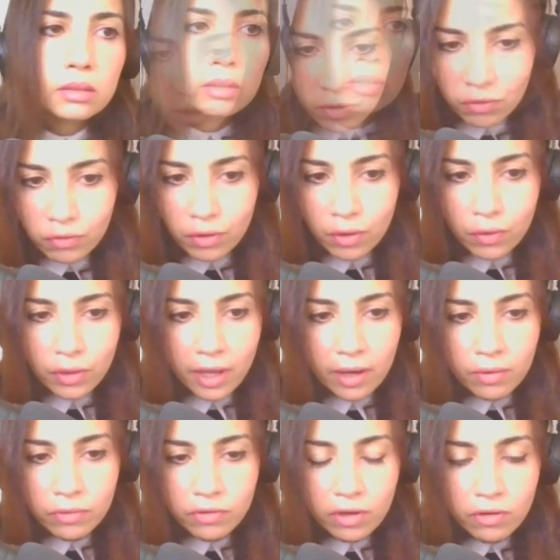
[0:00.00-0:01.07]
So
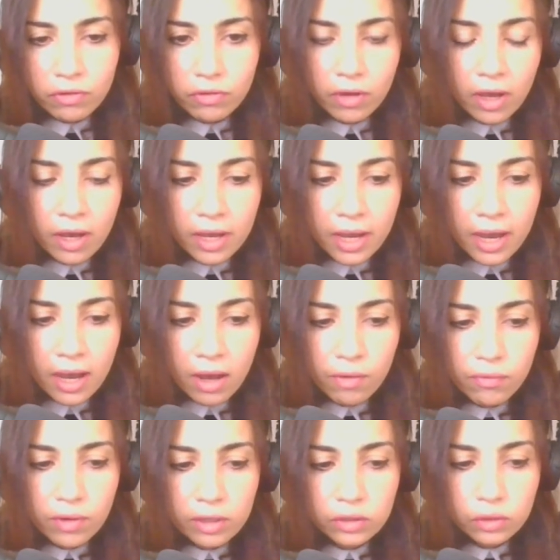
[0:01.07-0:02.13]
now, since I
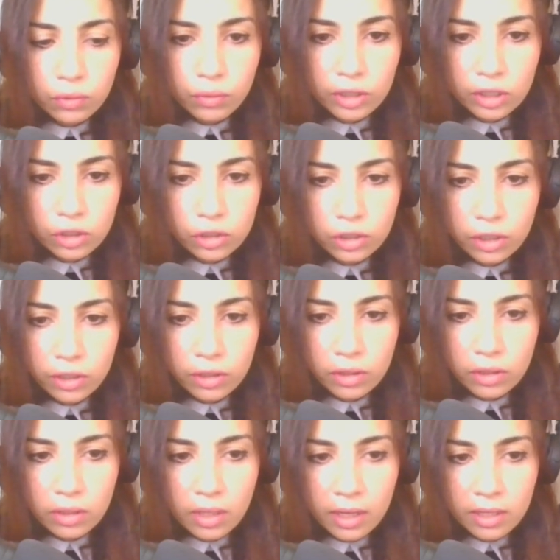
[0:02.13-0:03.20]
have a screenshot
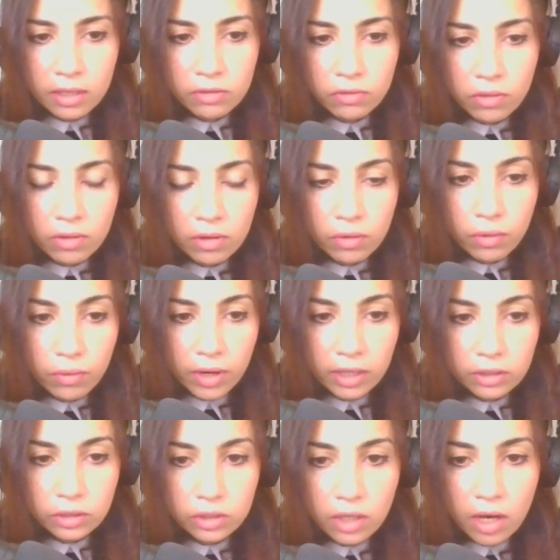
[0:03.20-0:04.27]
that is the
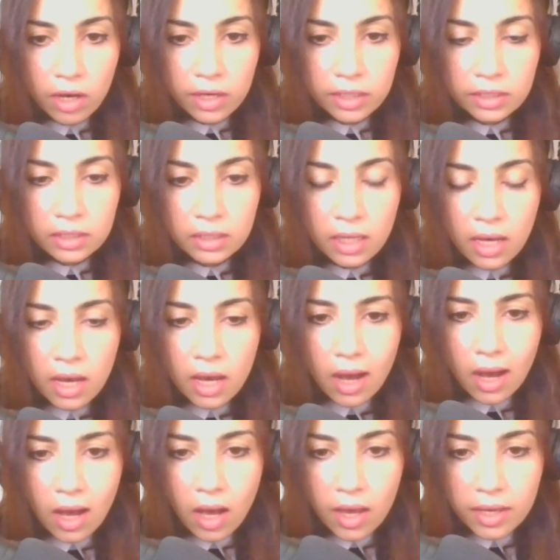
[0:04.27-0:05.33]
correct size,
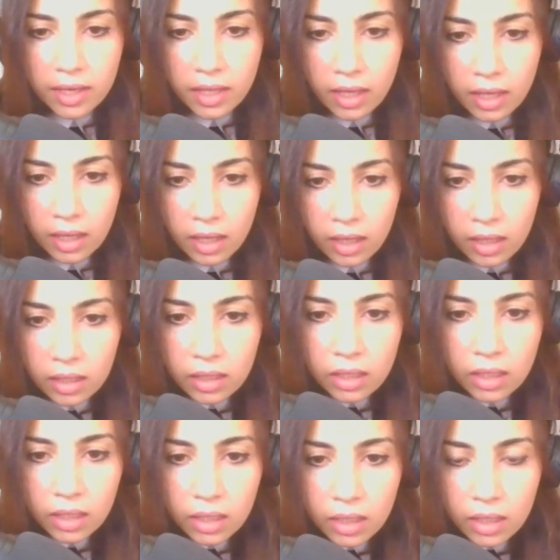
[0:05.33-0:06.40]
I can
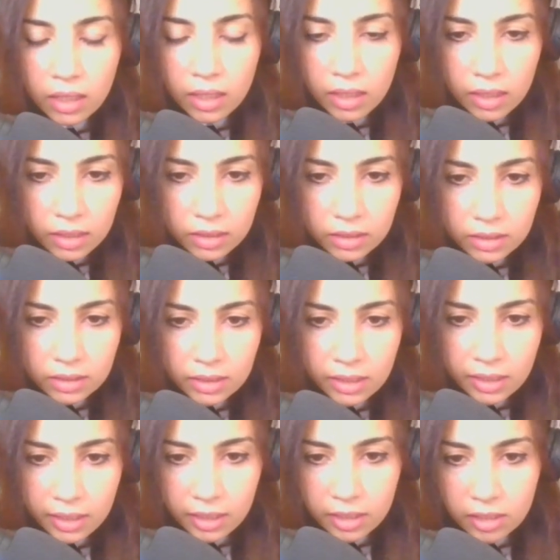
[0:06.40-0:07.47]

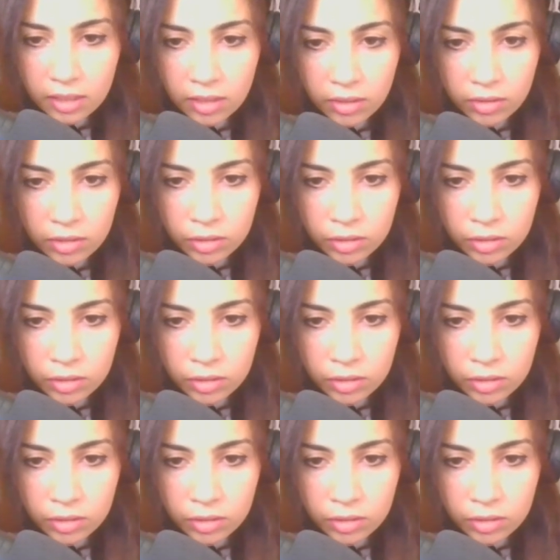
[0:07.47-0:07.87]
delete the